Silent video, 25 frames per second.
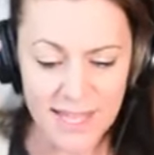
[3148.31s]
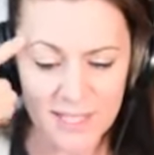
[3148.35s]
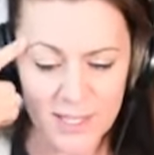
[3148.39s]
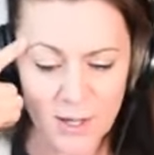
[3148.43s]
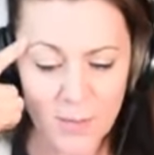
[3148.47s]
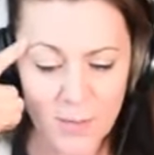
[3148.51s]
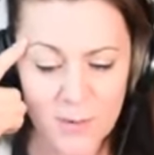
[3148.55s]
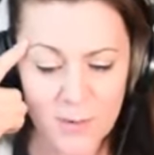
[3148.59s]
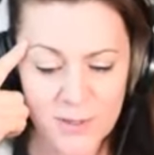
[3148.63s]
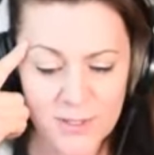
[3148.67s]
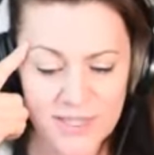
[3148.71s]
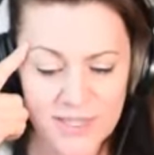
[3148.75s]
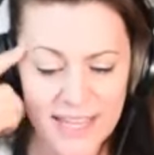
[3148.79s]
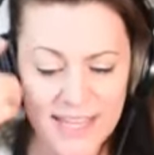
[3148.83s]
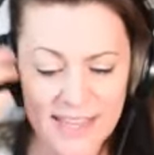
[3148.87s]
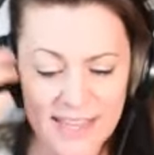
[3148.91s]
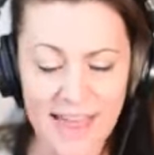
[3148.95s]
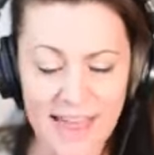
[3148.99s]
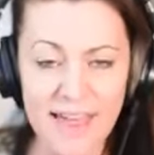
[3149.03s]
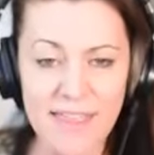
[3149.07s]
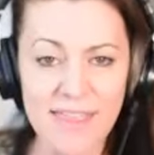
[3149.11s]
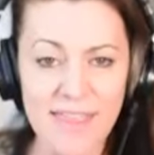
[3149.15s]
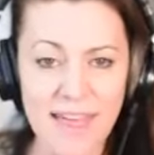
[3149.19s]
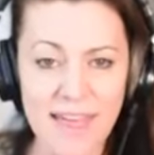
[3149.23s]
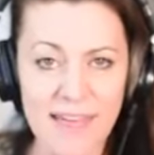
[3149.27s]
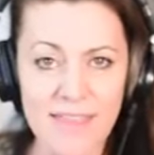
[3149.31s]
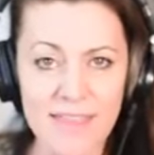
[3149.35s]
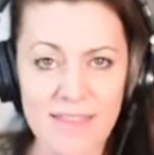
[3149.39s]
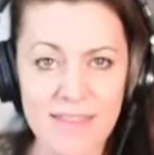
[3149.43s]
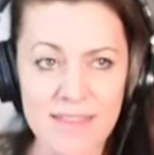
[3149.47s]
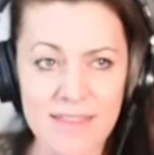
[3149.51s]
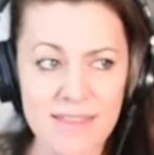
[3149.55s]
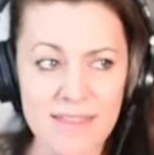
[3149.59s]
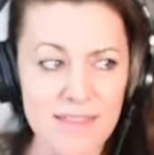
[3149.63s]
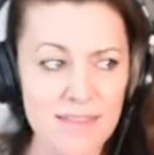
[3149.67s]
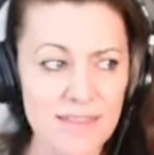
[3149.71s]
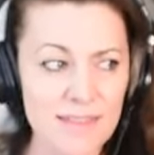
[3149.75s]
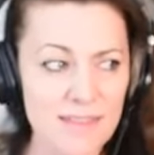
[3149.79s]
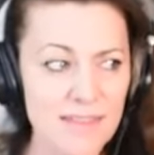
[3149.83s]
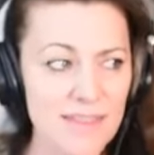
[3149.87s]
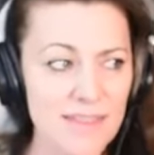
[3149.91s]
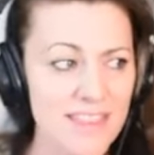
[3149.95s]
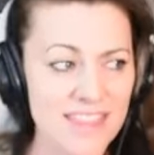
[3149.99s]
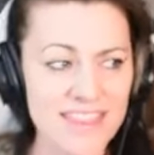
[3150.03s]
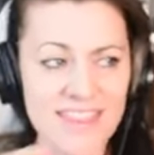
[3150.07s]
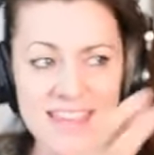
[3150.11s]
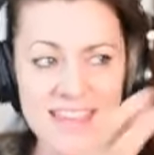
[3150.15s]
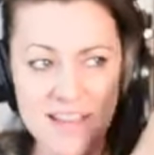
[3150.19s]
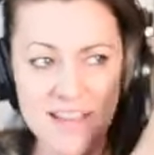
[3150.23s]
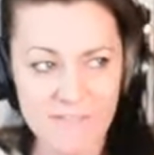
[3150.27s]
It's almost like that that
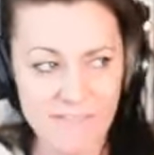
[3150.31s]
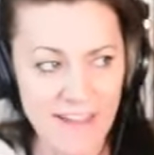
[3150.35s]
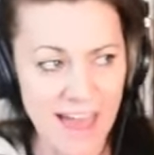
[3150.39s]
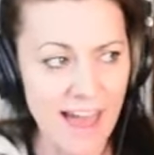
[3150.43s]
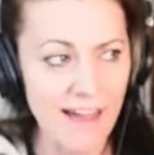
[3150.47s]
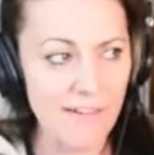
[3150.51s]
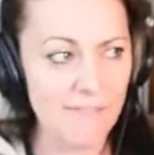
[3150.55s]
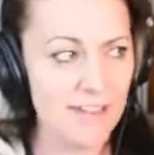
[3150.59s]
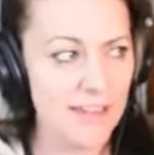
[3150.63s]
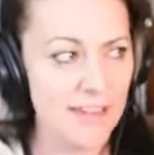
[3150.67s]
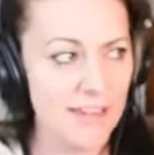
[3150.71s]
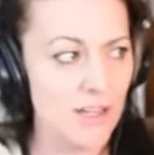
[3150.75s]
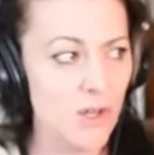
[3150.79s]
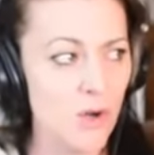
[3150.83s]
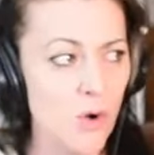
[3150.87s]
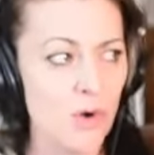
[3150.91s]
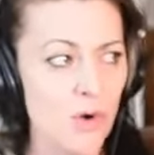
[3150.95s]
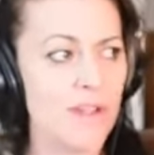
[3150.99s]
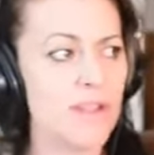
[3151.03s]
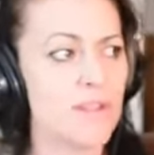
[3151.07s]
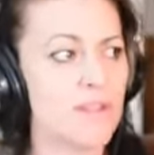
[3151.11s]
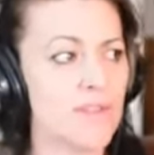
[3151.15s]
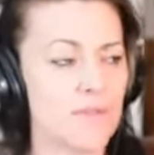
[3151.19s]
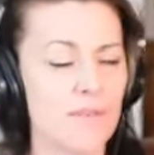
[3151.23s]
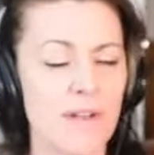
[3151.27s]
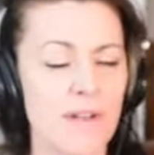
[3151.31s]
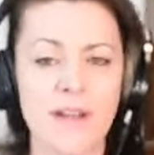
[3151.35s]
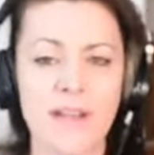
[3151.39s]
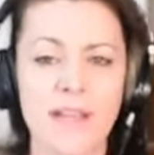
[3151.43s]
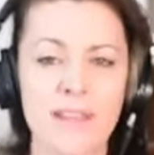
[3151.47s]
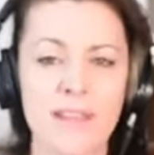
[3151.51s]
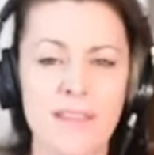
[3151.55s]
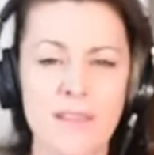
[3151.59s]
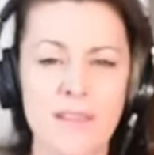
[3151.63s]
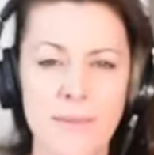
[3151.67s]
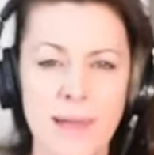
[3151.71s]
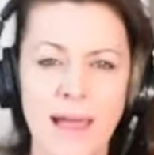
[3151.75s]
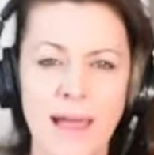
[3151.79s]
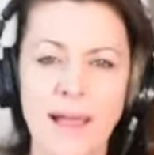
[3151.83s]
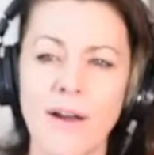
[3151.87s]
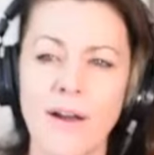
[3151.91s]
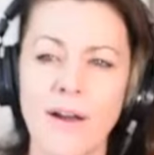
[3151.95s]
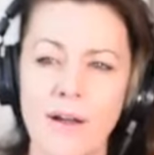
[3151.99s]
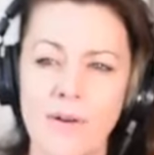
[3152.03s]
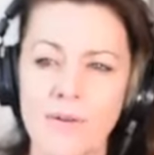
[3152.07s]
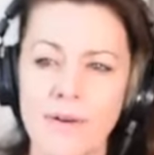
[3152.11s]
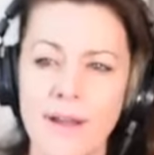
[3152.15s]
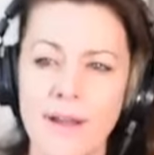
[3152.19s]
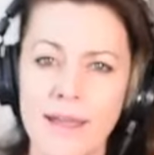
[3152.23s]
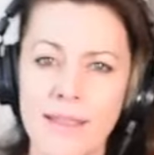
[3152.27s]
the thing of having noise running in the
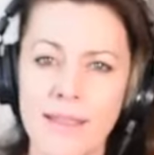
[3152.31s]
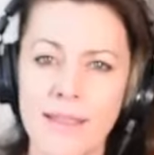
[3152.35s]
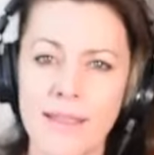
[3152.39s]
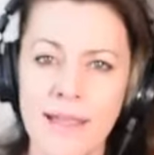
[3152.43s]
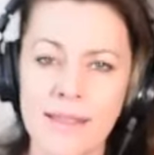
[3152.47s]
background, right?